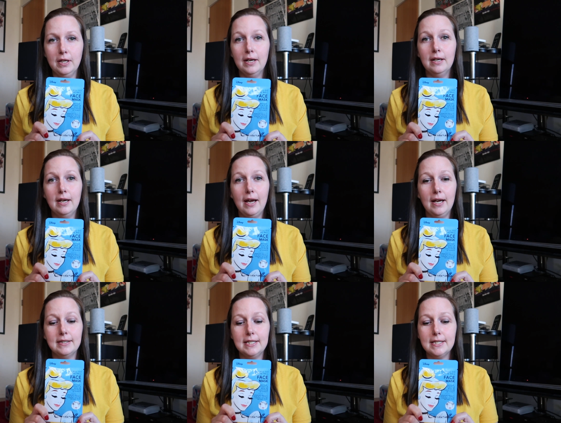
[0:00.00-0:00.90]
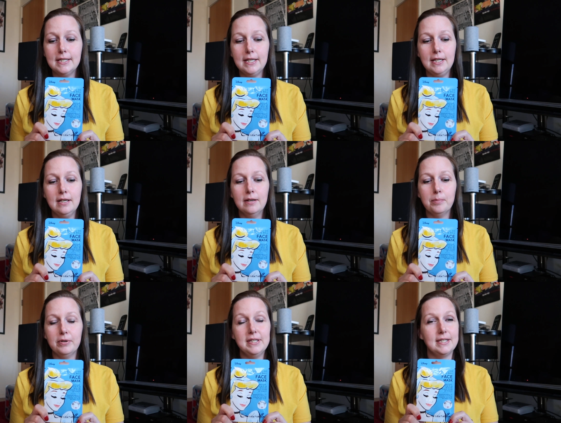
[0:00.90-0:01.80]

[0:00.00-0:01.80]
on a Disney